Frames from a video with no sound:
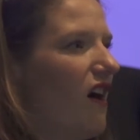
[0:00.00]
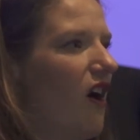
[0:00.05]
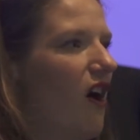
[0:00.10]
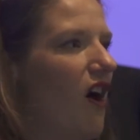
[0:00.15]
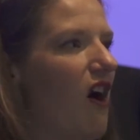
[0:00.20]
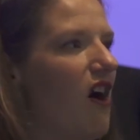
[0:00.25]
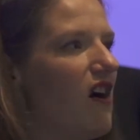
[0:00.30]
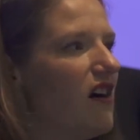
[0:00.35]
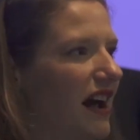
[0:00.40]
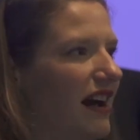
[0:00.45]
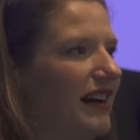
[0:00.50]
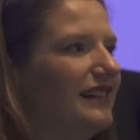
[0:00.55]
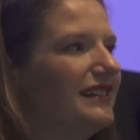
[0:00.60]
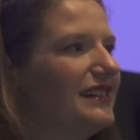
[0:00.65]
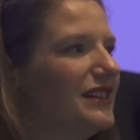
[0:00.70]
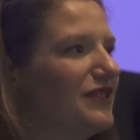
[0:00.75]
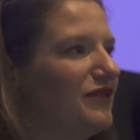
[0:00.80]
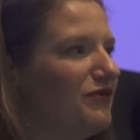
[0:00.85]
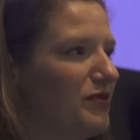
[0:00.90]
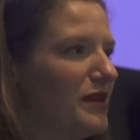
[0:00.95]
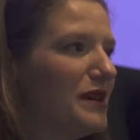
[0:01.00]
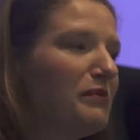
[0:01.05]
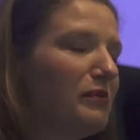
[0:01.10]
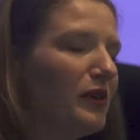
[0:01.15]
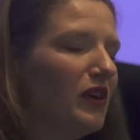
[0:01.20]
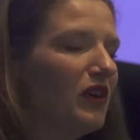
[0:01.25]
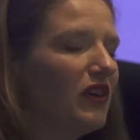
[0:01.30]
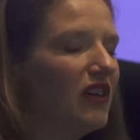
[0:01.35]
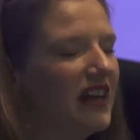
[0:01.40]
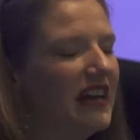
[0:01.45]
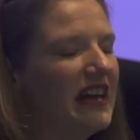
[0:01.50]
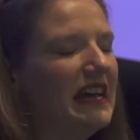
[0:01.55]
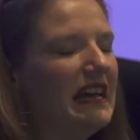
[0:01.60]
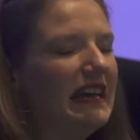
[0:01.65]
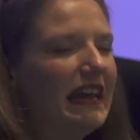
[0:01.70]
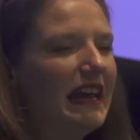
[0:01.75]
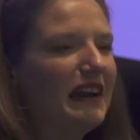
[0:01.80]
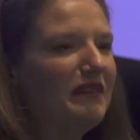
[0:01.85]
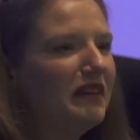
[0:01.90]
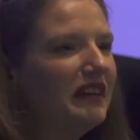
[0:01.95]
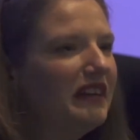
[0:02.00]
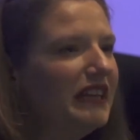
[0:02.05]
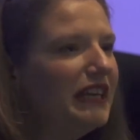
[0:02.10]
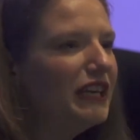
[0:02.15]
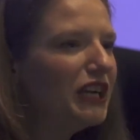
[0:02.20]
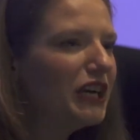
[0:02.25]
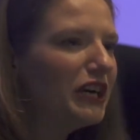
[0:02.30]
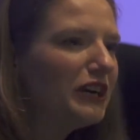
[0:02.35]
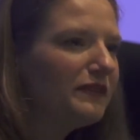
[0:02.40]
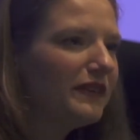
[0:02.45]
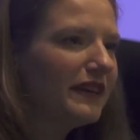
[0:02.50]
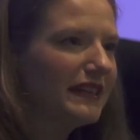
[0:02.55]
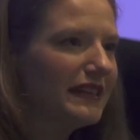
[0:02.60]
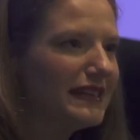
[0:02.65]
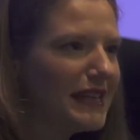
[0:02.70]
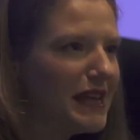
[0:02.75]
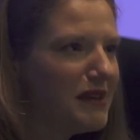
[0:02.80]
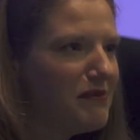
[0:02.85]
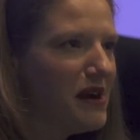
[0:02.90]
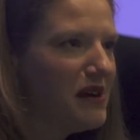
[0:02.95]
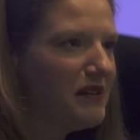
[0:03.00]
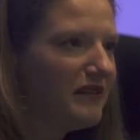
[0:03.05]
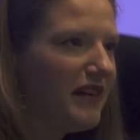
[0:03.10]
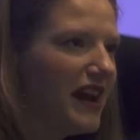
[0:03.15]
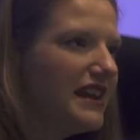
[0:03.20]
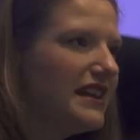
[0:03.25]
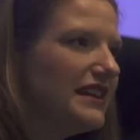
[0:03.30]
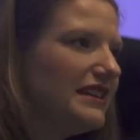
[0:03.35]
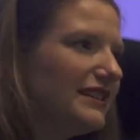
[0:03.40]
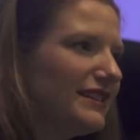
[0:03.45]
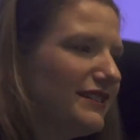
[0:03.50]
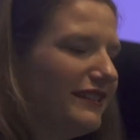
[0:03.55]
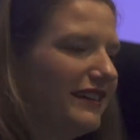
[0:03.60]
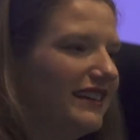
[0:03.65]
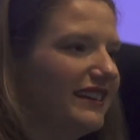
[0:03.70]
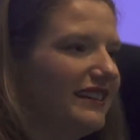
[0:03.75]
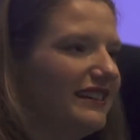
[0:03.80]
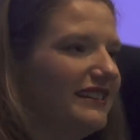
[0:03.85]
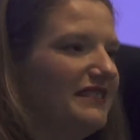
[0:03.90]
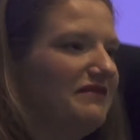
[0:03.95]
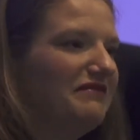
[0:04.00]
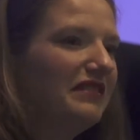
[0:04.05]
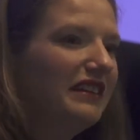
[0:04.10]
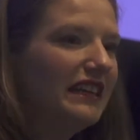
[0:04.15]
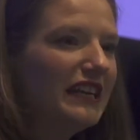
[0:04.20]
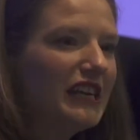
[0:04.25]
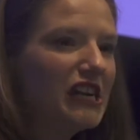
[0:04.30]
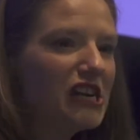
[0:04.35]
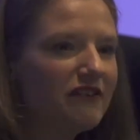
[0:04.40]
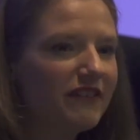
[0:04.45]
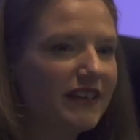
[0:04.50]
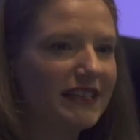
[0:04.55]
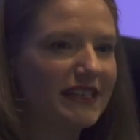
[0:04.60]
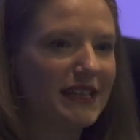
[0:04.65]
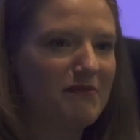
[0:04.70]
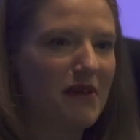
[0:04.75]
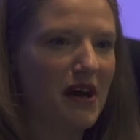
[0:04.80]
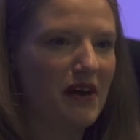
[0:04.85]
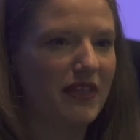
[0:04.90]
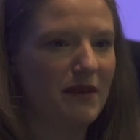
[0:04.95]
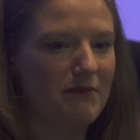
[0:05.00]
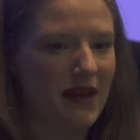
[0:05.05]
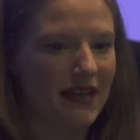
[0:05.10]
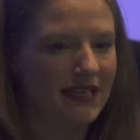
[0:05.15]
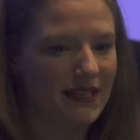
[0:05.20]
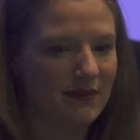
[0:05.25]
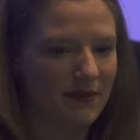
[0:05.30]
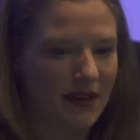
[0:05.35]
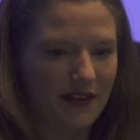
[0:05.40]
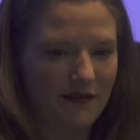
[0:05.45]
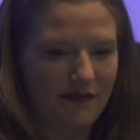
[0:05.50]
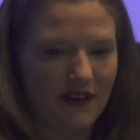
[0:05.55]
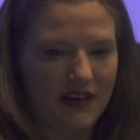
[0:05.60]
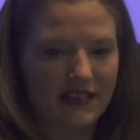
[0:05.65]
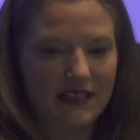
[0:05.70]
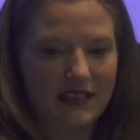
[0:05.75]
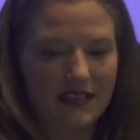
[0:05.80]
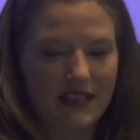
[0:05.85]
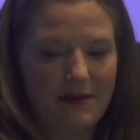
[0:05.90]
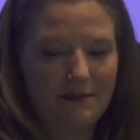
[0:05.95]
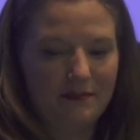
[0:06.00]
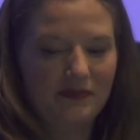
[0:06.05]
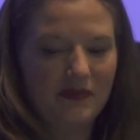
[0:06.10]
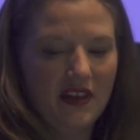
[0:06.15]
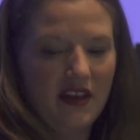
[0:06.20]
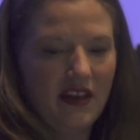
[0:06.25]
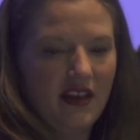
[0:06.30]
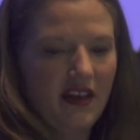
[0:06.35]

all kinds of people get really nervous about writing screeners and really nervous about the best way to phrase them.